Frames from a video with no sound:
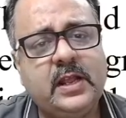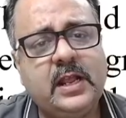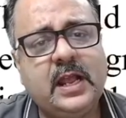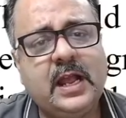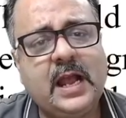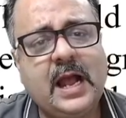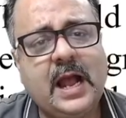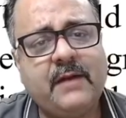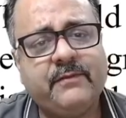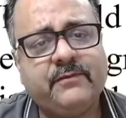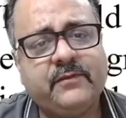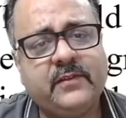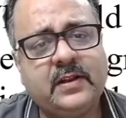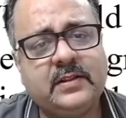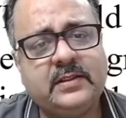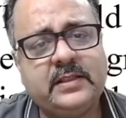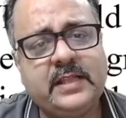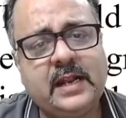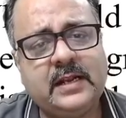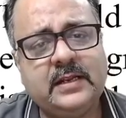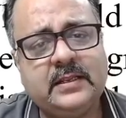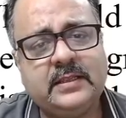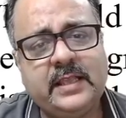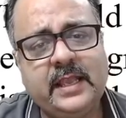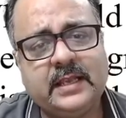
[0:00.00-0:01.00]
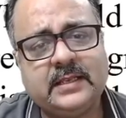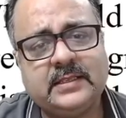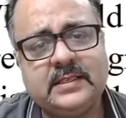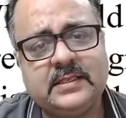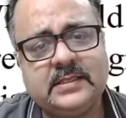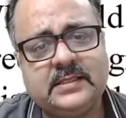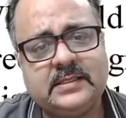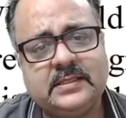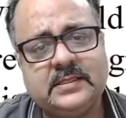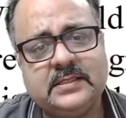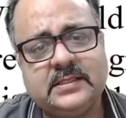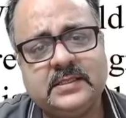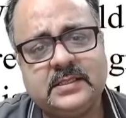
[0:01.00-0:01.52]
After that, the
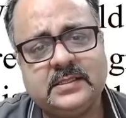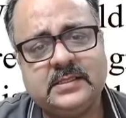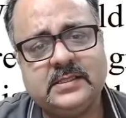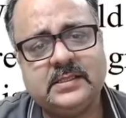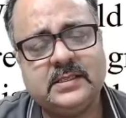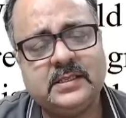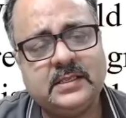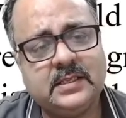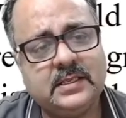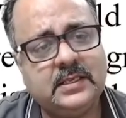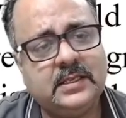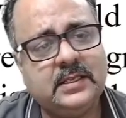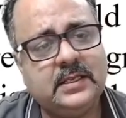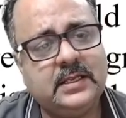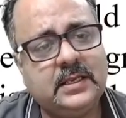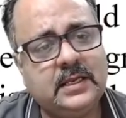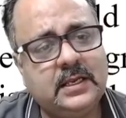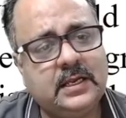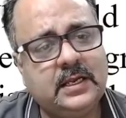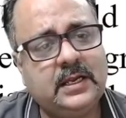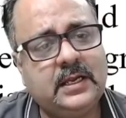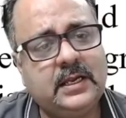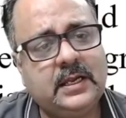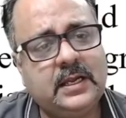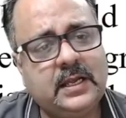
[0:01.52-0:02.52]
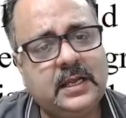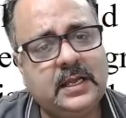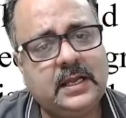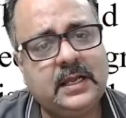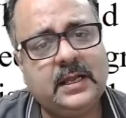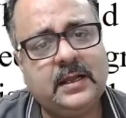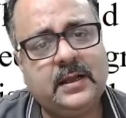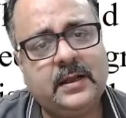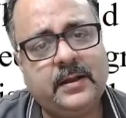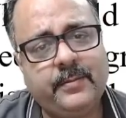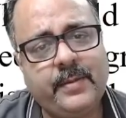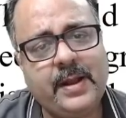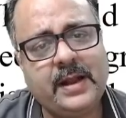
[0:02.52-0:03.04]
excess
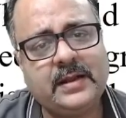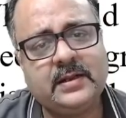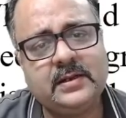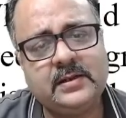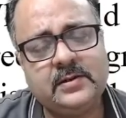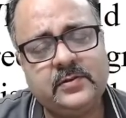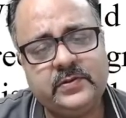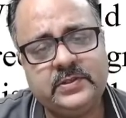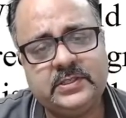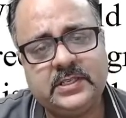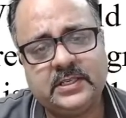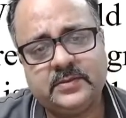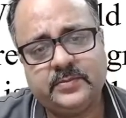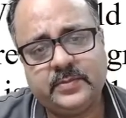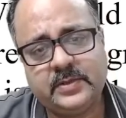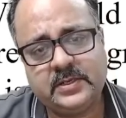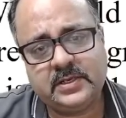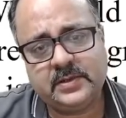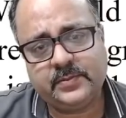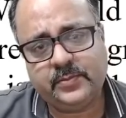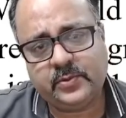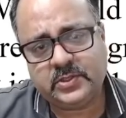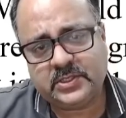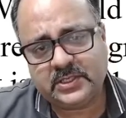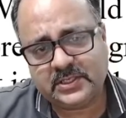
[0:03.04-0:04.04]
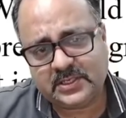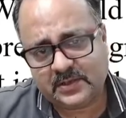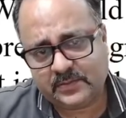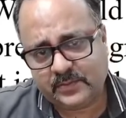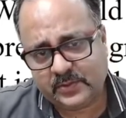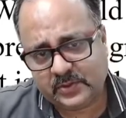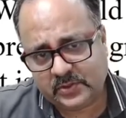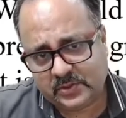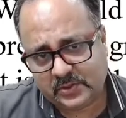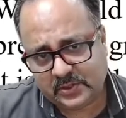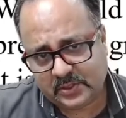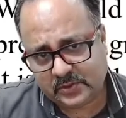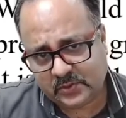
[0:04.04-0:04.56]
metal which has been deposited
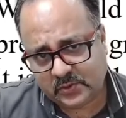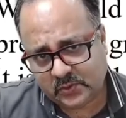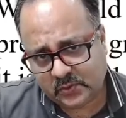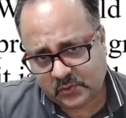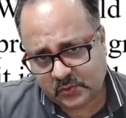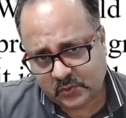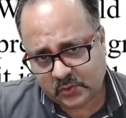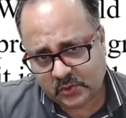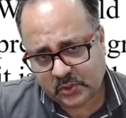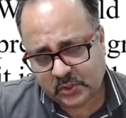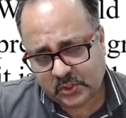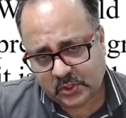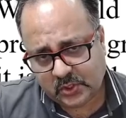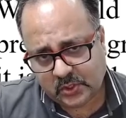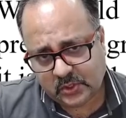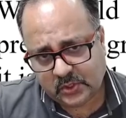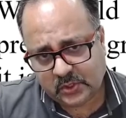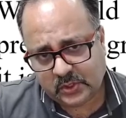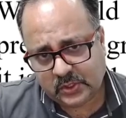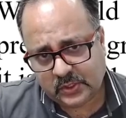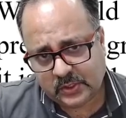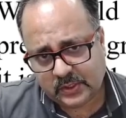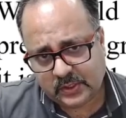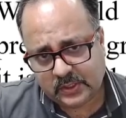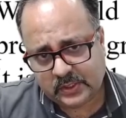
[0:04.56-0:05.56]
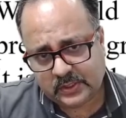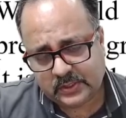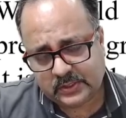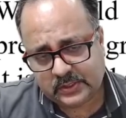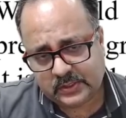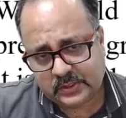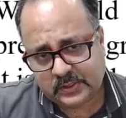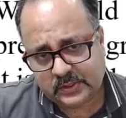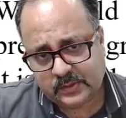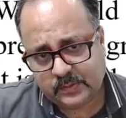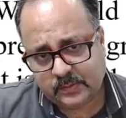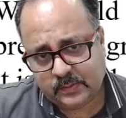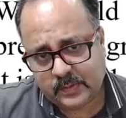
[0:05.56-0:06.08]
between the two
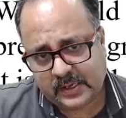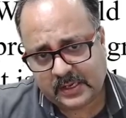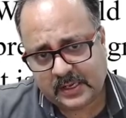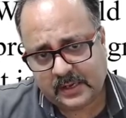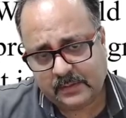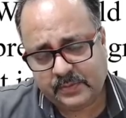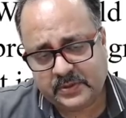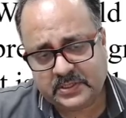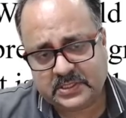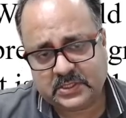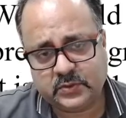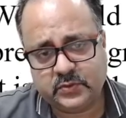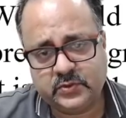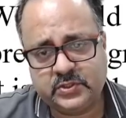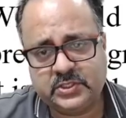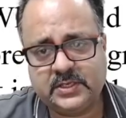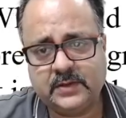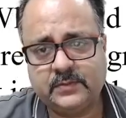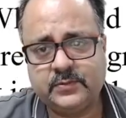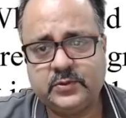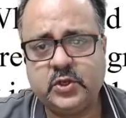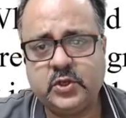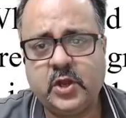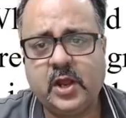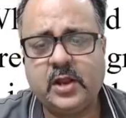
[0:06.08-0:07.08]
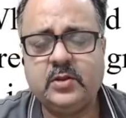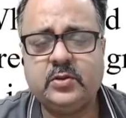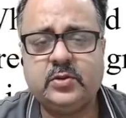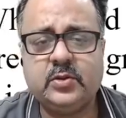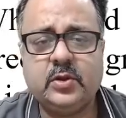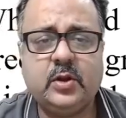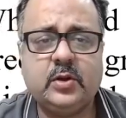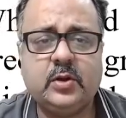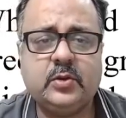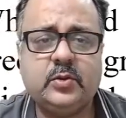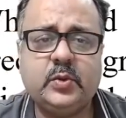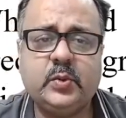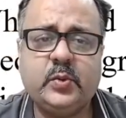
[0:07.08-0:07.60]
metal pieces which you have joined,
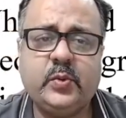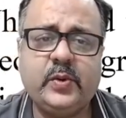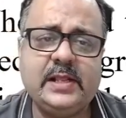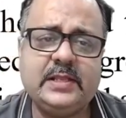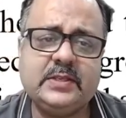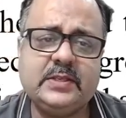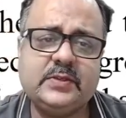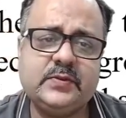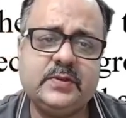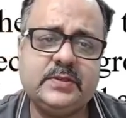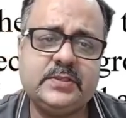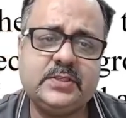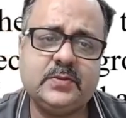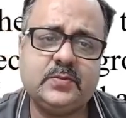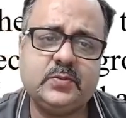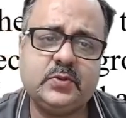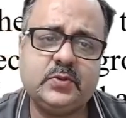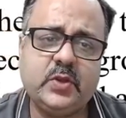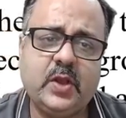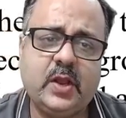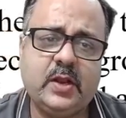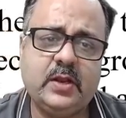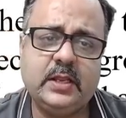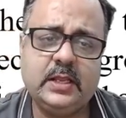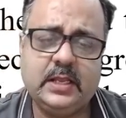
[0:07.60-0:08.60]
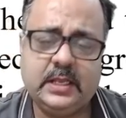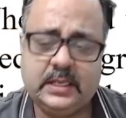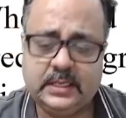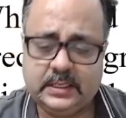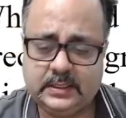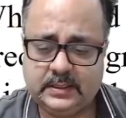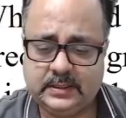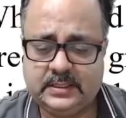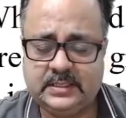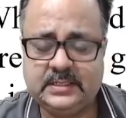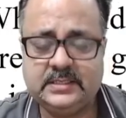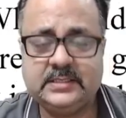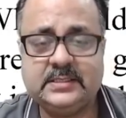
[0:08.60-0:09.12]
or two rails which you have joined,
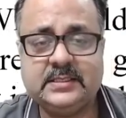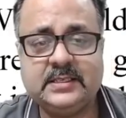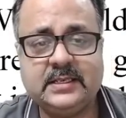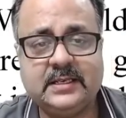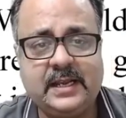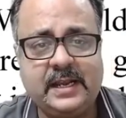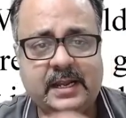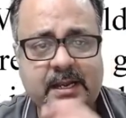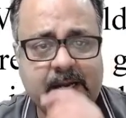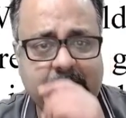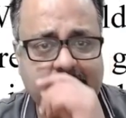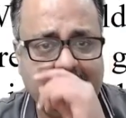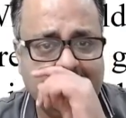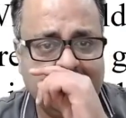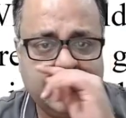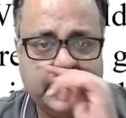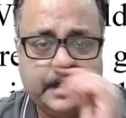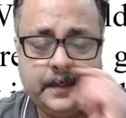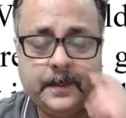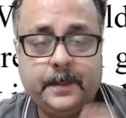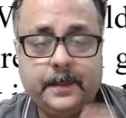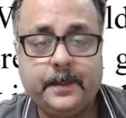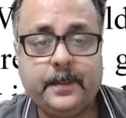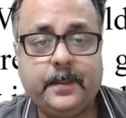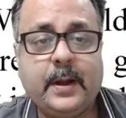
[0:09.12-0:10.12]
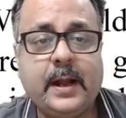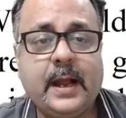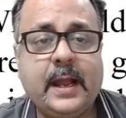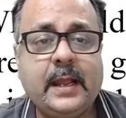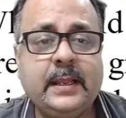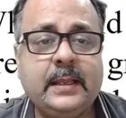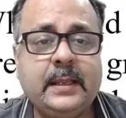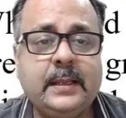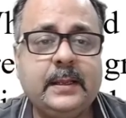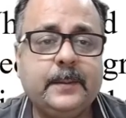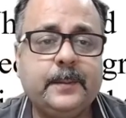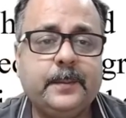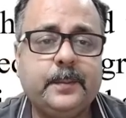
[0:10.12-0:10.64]
is cleaned
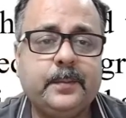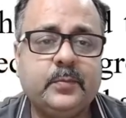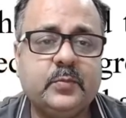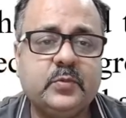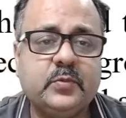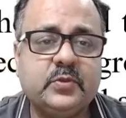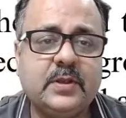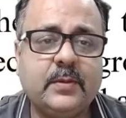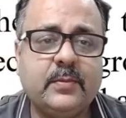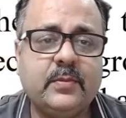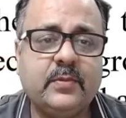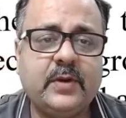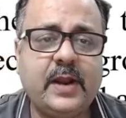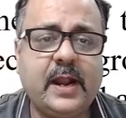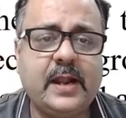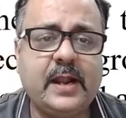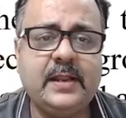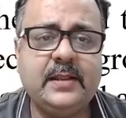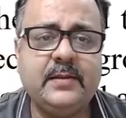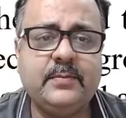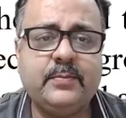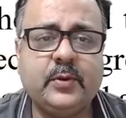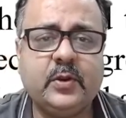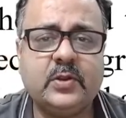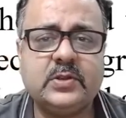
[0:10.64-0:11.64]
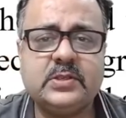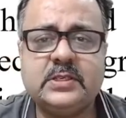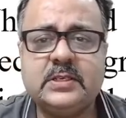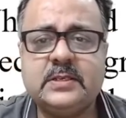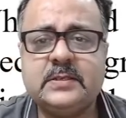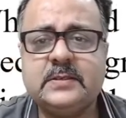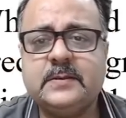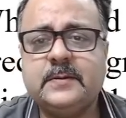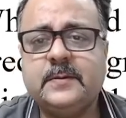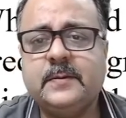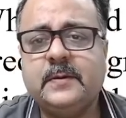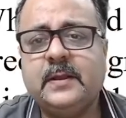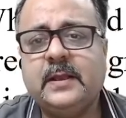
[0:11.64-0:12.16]
by some grinding
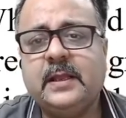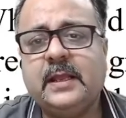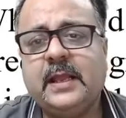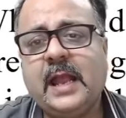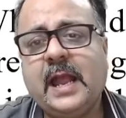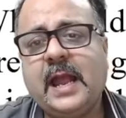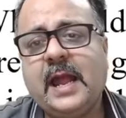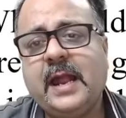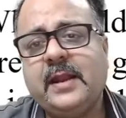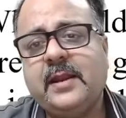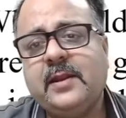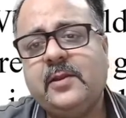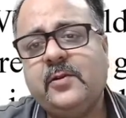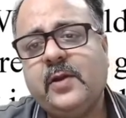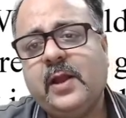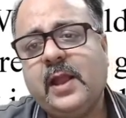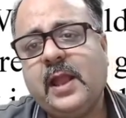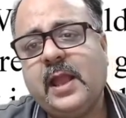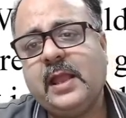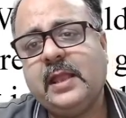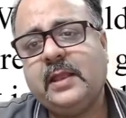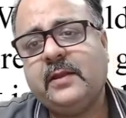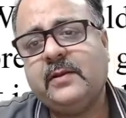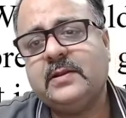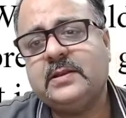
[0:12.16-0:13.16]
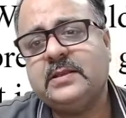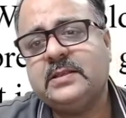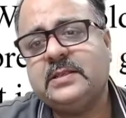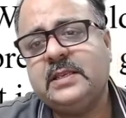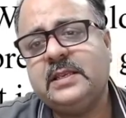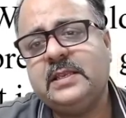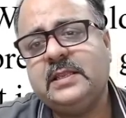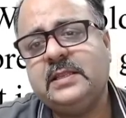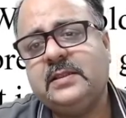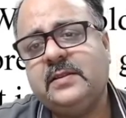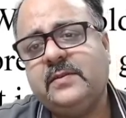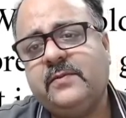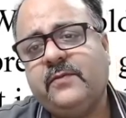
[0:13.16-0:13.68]
process, and you can see
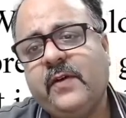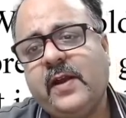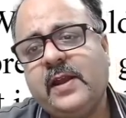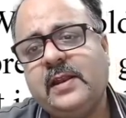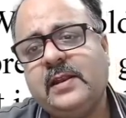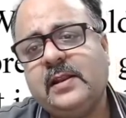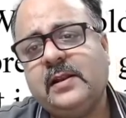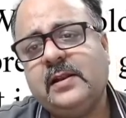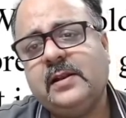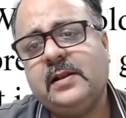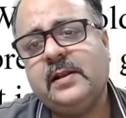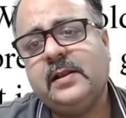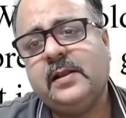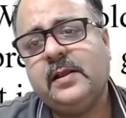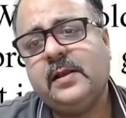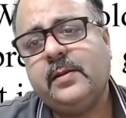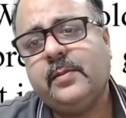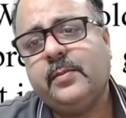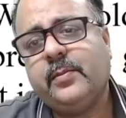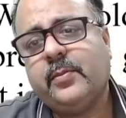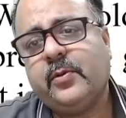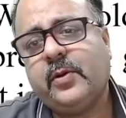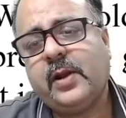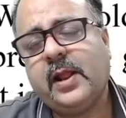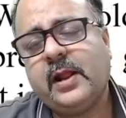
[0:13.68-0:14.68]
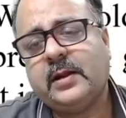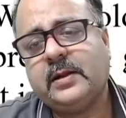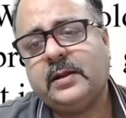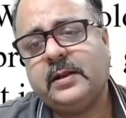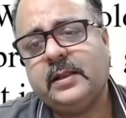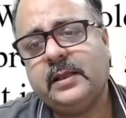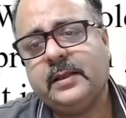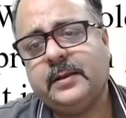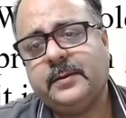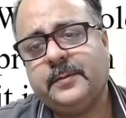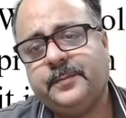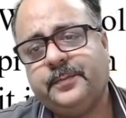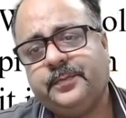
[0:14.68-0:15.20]
the final product
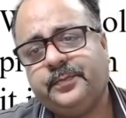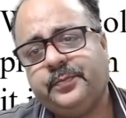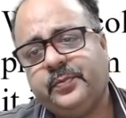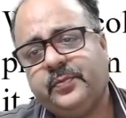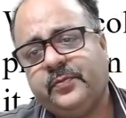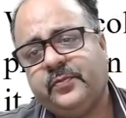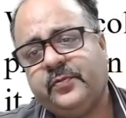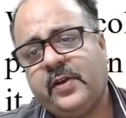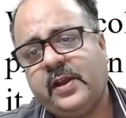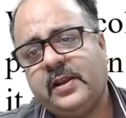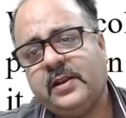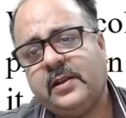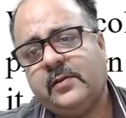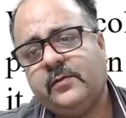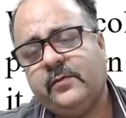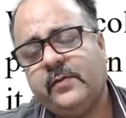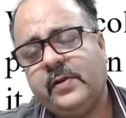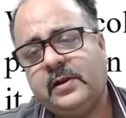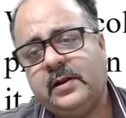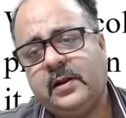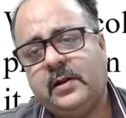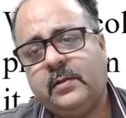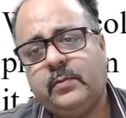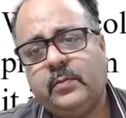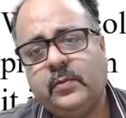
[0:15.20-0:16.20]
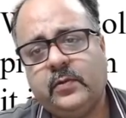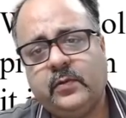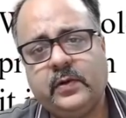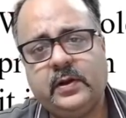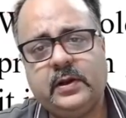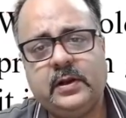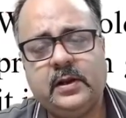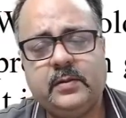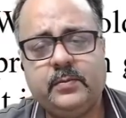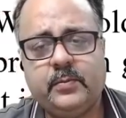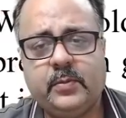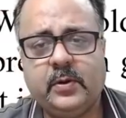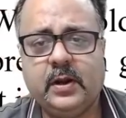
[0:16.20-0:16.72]
here, final
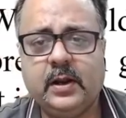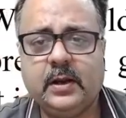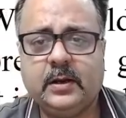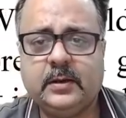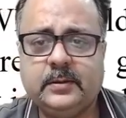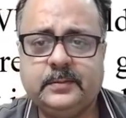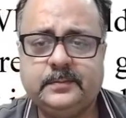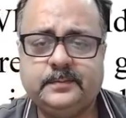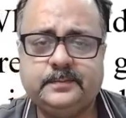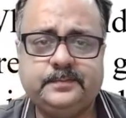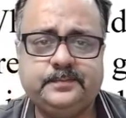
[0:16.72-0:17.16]
welded product.